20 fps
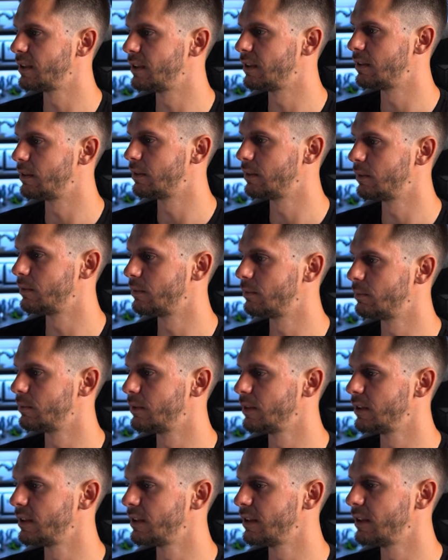here,
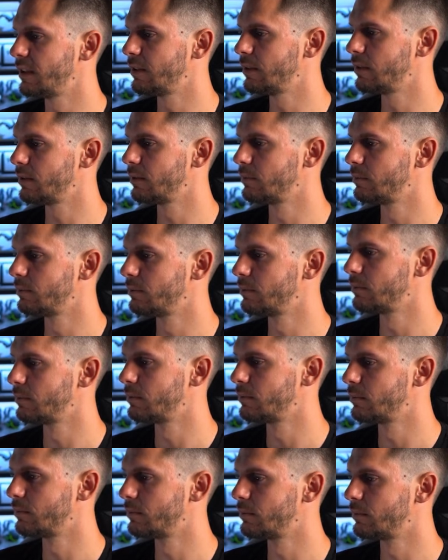here.
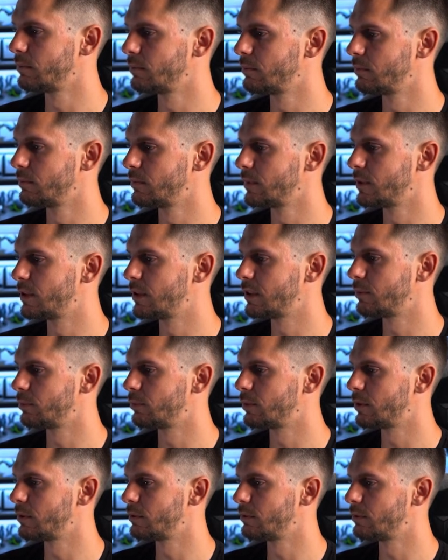This
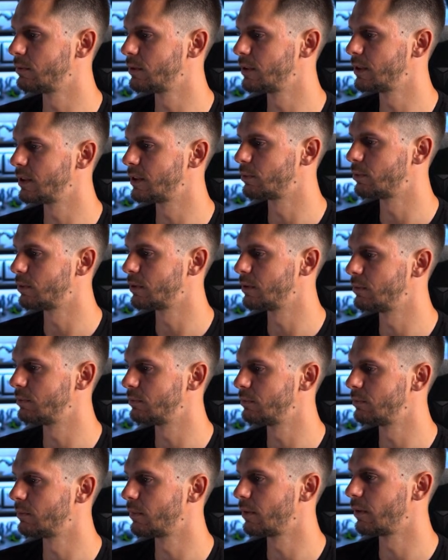one, this one,
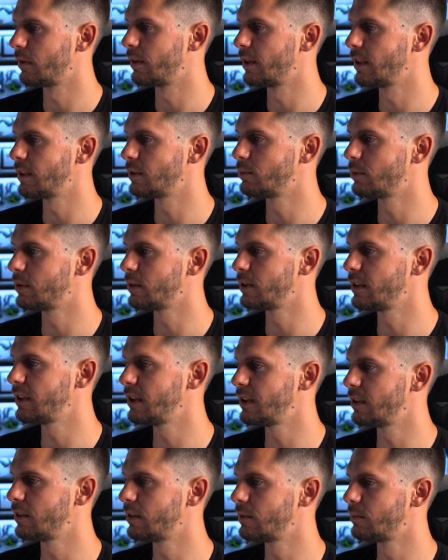this one
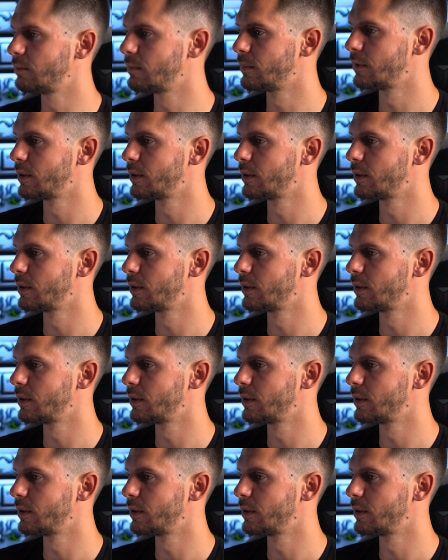here.